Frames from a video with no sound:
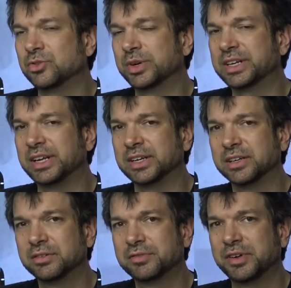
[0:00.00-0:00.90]
Drinking
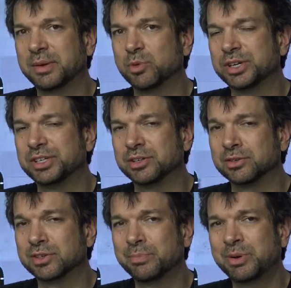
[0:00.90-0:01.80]
fanboy
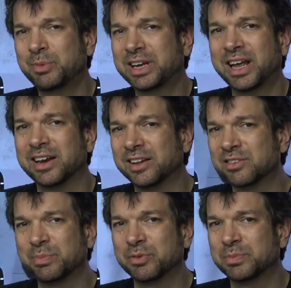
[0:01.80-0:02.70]
tears. I mean, we get it.
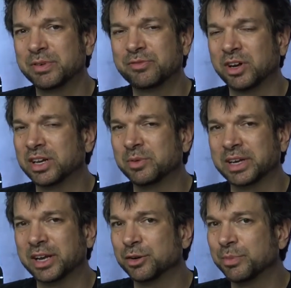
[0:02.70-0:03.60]
It's supposed to be funny.
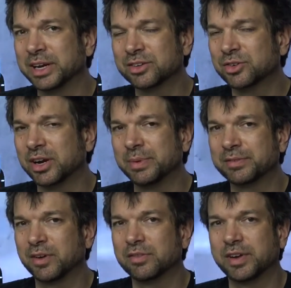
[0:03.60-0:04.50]
We get you're trying to
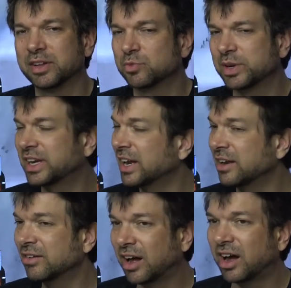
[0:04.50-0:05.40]
make fun of fans. We get
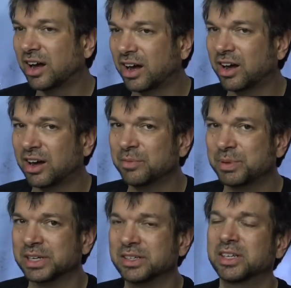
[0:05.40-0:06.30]
it. Ha ha ha.
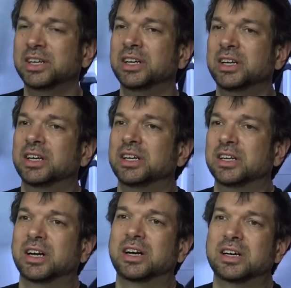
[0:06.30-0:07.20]
But,
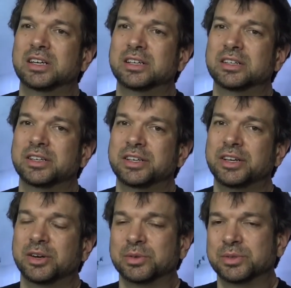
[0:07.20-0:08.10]

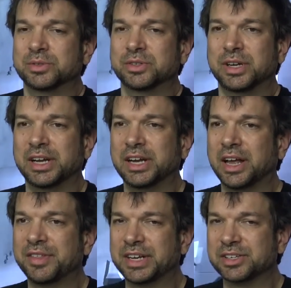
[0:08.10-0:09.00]
you know,
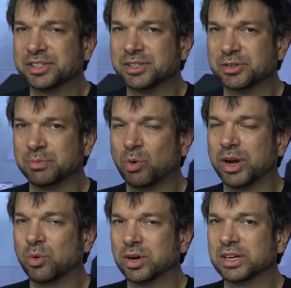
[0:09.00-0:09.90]
I think it just, there's a
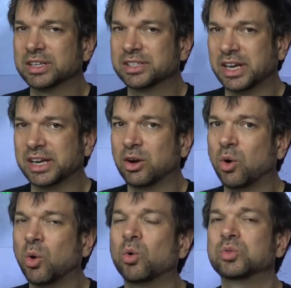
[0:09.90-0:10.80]
point where it's getting
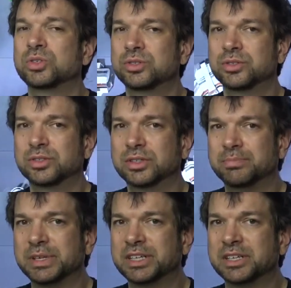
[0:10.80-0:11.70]
old,
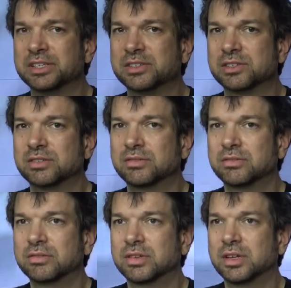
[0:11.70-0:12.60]
because
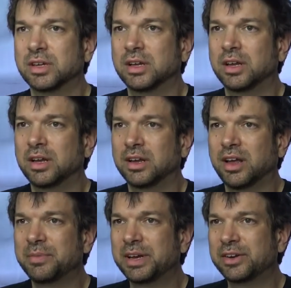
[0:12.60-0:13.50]

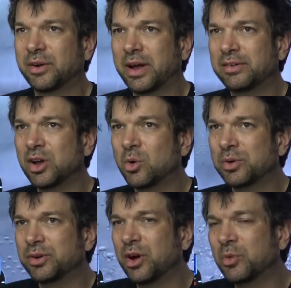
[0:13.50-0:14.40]
I mean, you
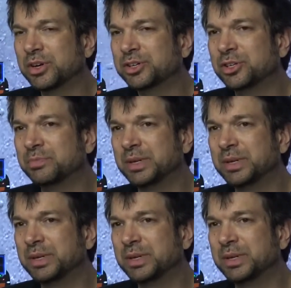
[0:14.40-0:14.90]
know, no one